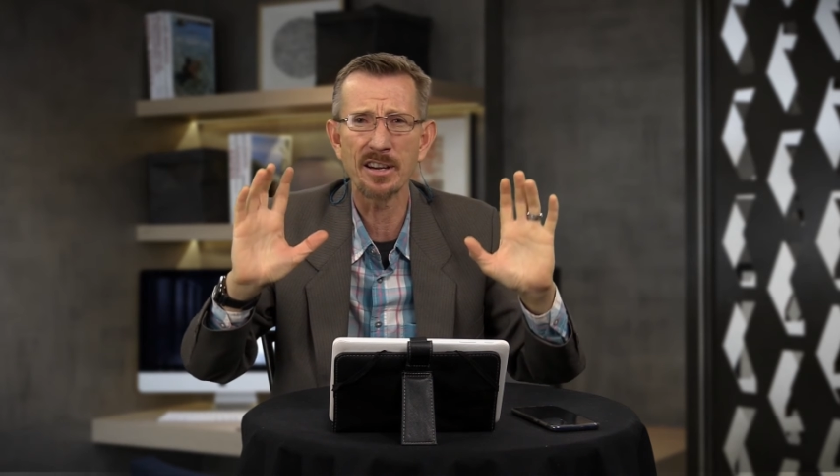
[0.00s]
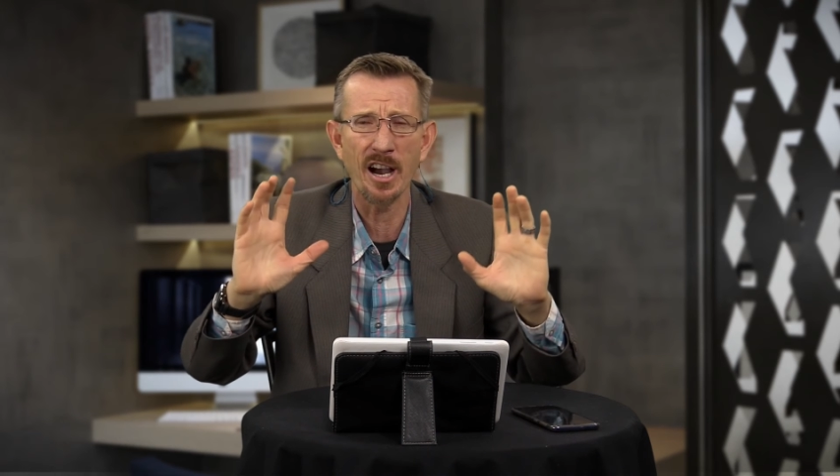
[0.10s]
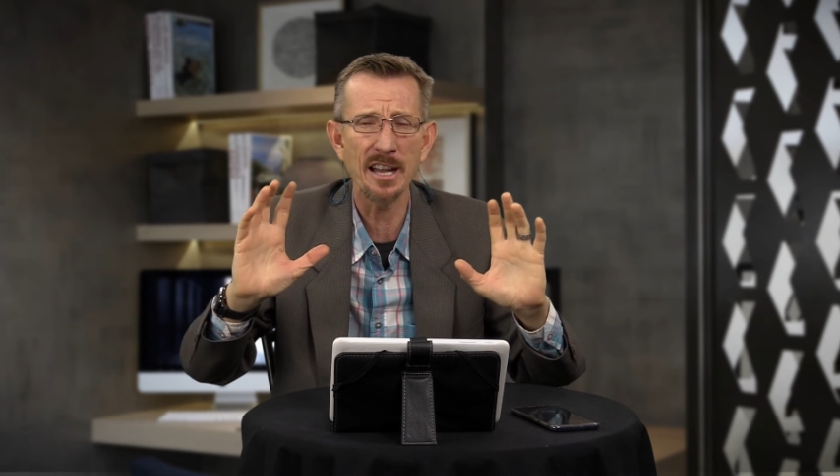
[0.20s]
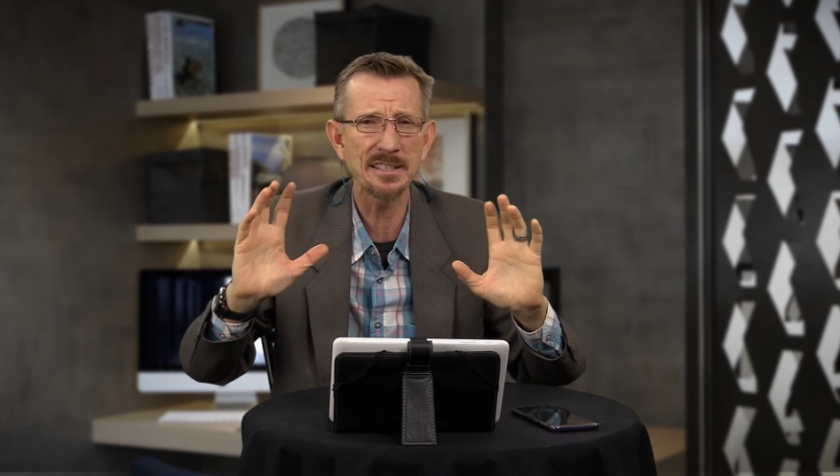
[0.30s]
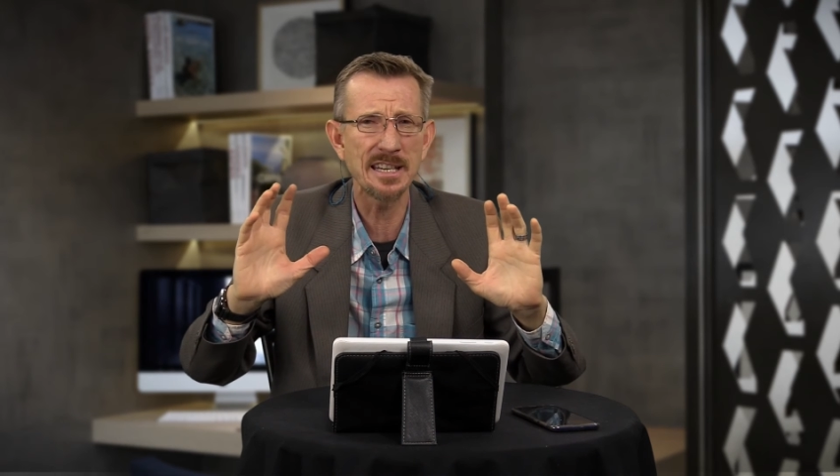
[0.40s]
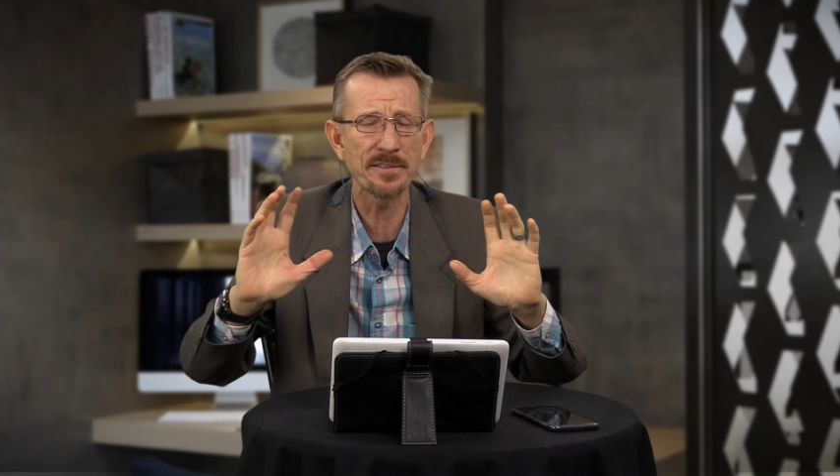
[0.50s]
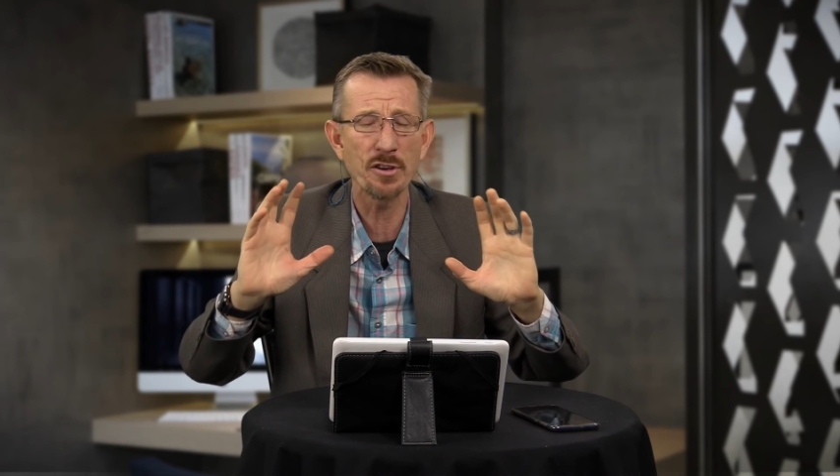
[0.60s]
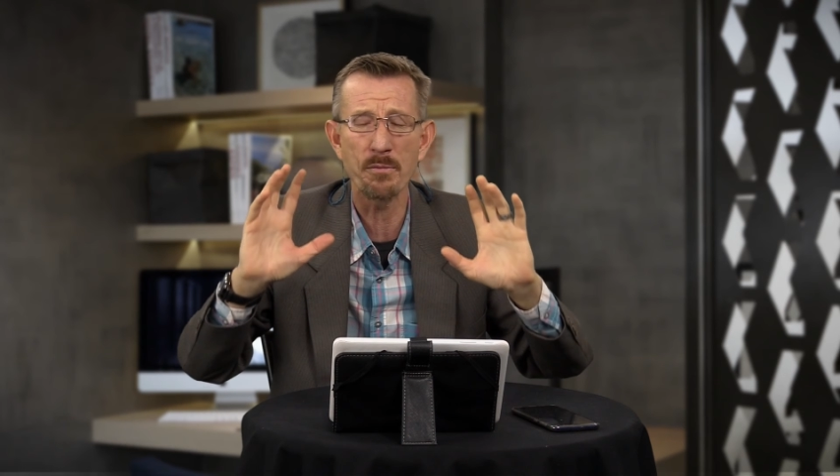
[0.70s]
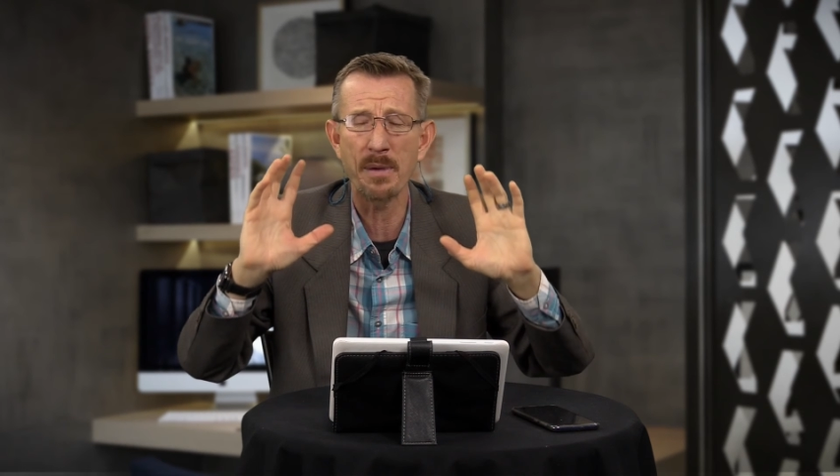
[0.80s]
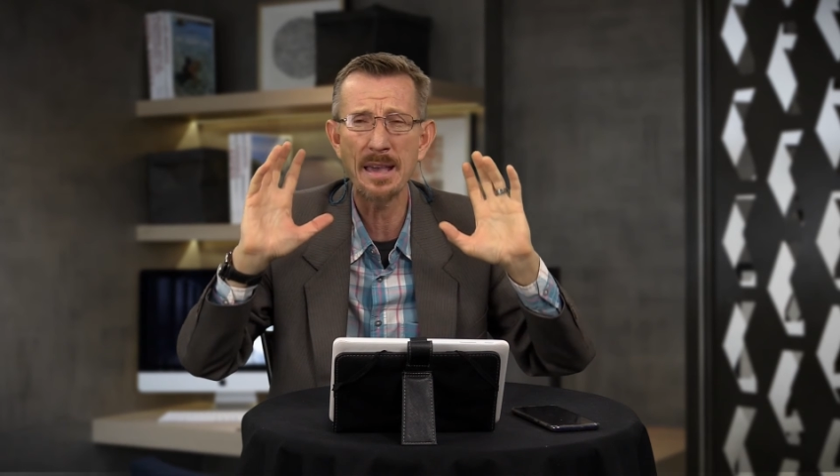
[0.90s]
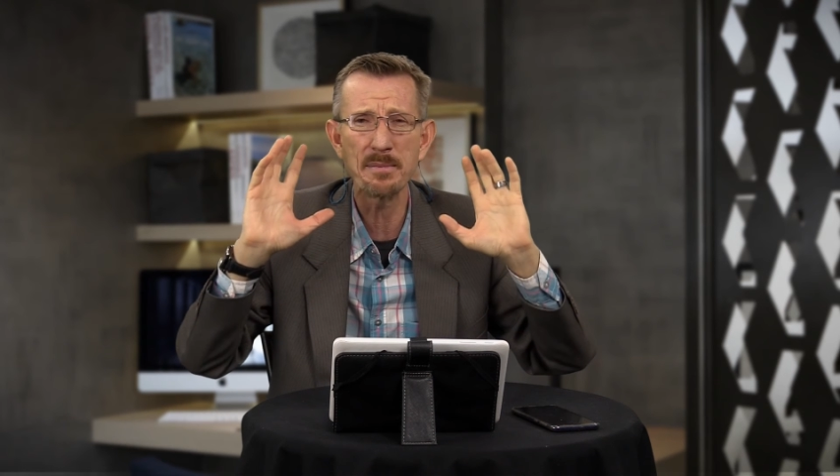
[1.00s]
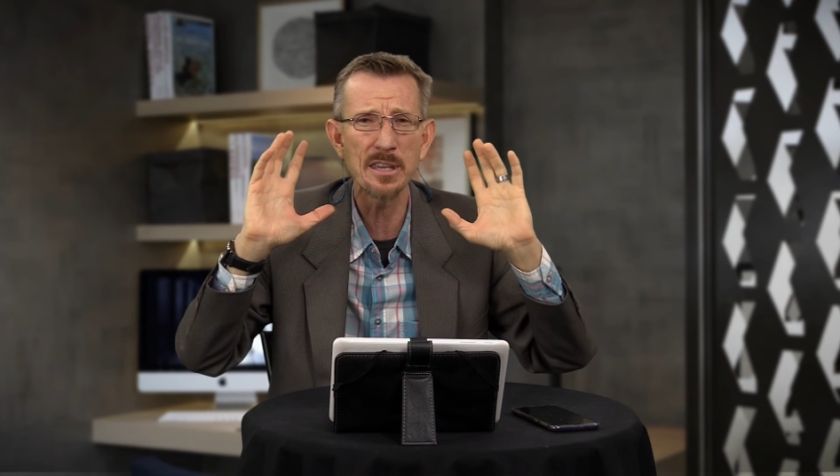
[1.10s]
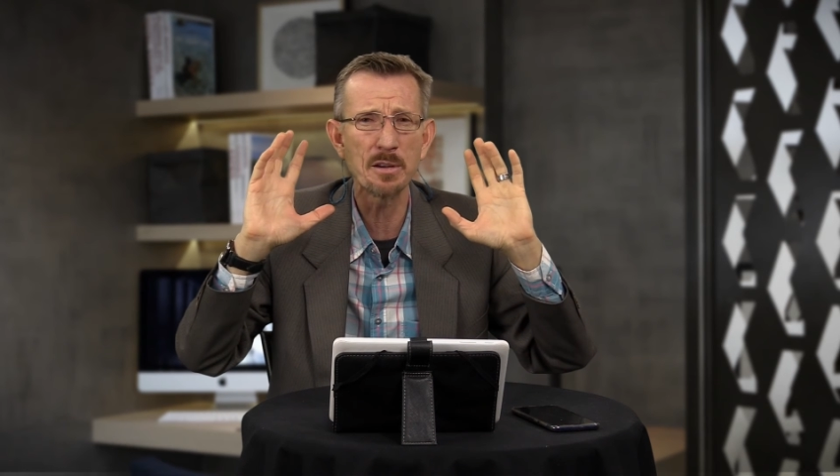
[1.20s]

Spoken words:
God says, if you obey me,